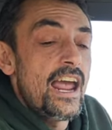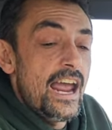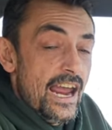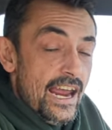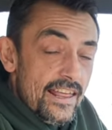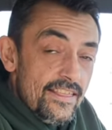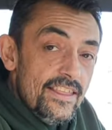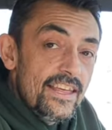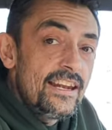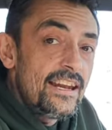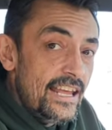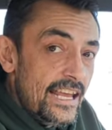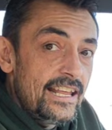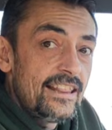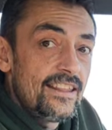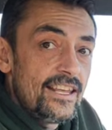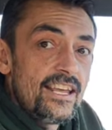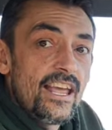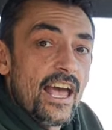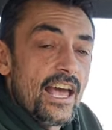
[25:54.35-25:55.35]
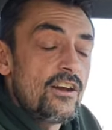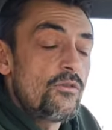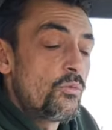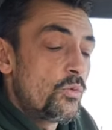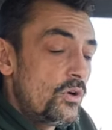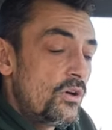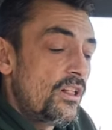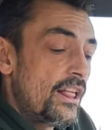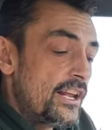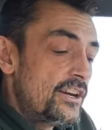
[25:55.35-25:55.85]
And then in the end,
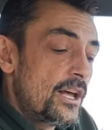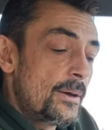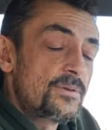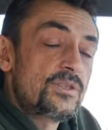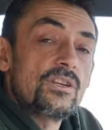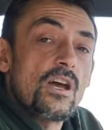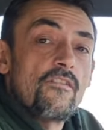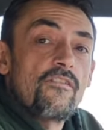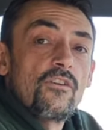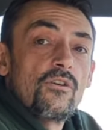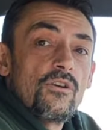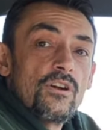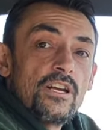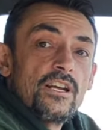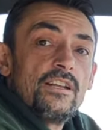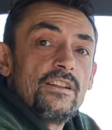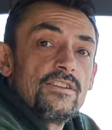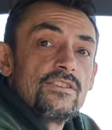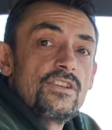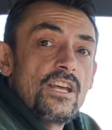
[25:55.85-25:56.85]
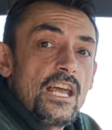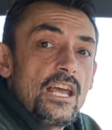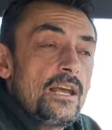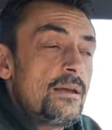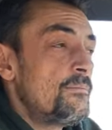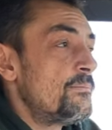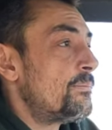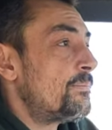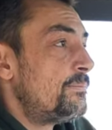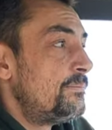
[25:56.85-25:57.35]
we'll end up suffering in the
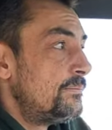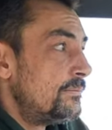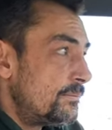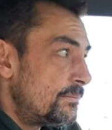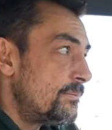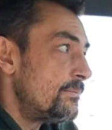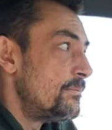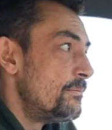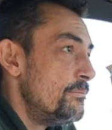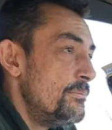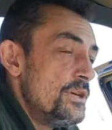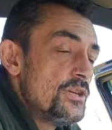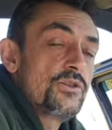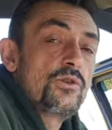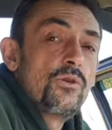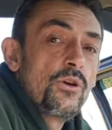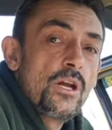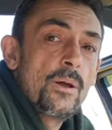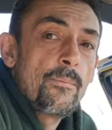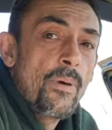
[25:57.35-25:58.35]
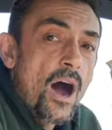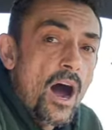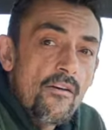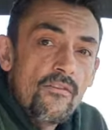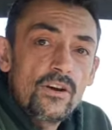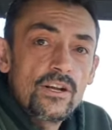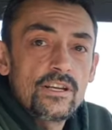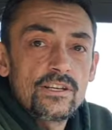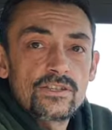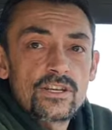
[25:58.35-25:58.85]
same misery and
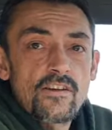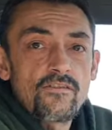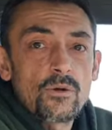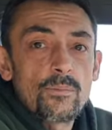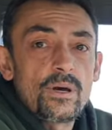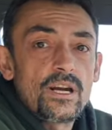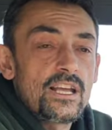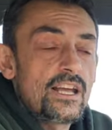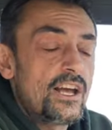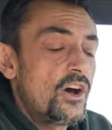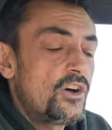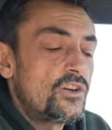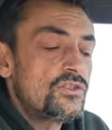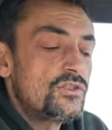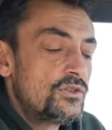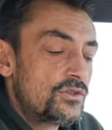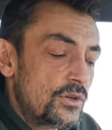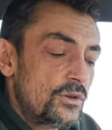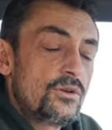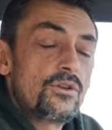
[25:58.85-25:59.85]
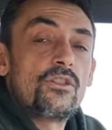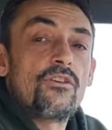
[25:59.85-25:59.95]
poverty as everybody else due to